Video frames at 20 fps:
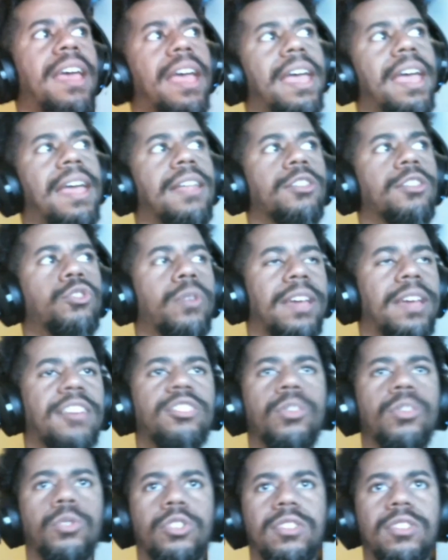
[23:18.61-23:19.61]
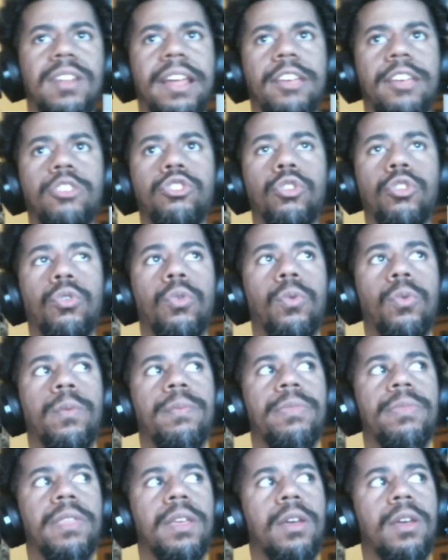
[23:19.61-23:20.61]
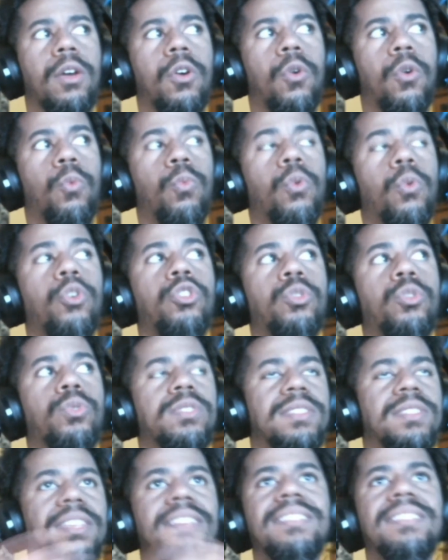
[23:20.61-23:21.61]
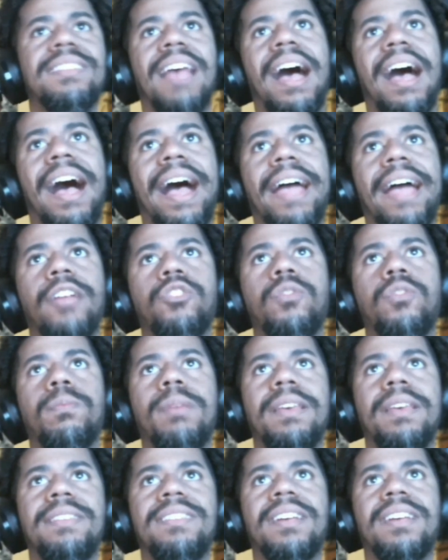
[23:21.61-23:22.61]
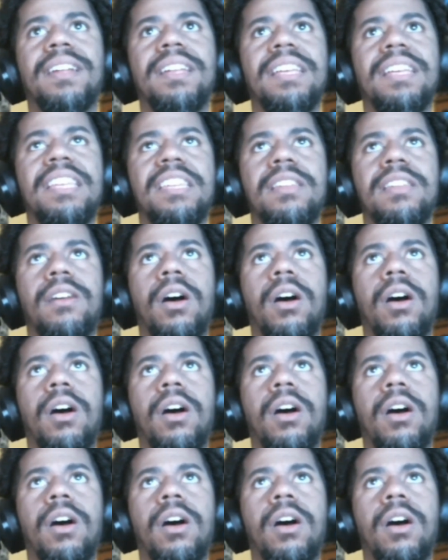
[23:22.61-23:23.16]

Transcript: And so I guess they were just like, so we'll use this guy to basically,